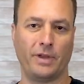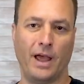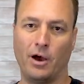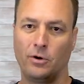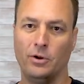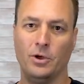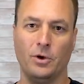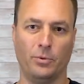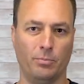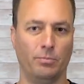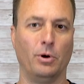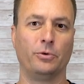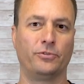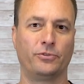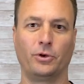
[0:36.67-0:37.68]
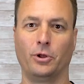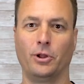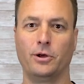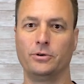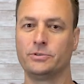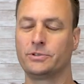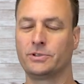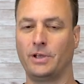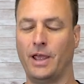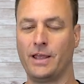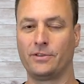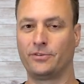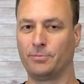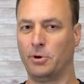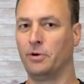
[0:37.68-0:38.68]
Now, most solos
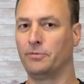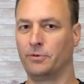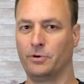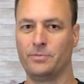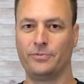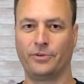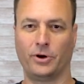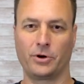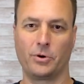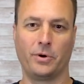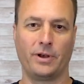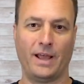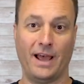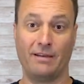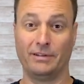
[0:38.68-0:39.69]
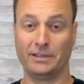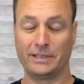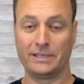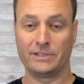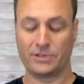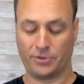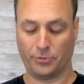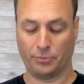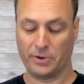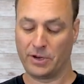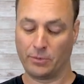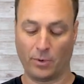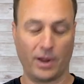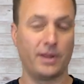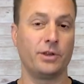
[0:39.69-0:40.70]
and small firms are going to have at least three,
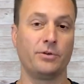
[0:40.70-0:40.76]
right?